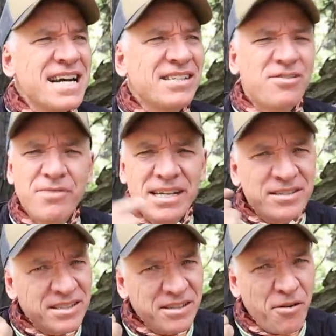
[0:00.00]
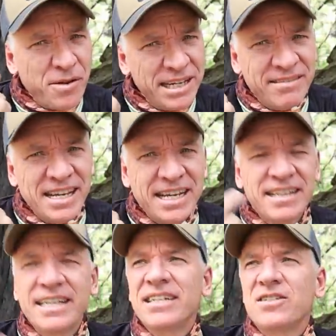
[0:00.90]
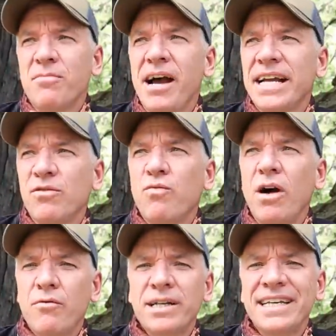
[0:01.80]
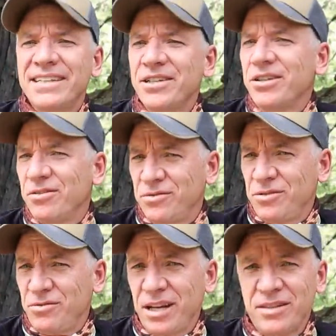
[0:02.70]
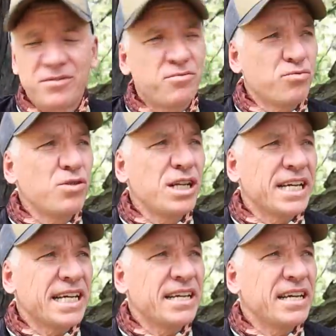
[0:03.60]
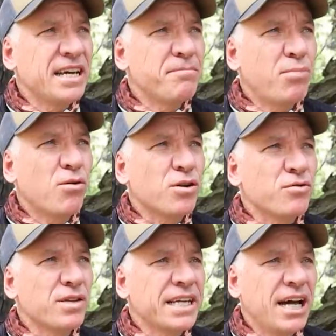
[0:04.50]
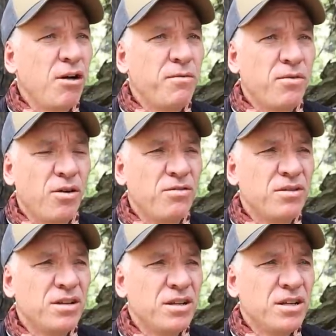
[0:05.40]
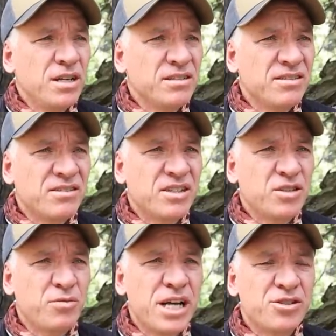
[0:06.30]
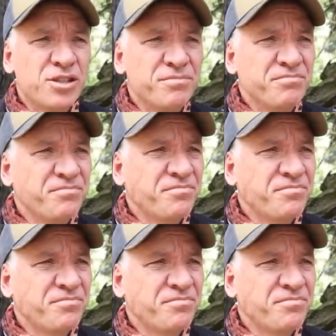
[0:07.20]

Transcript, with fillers: And so he's already thinking in his mind, what would he do? So that's really important, really helpful to the situation.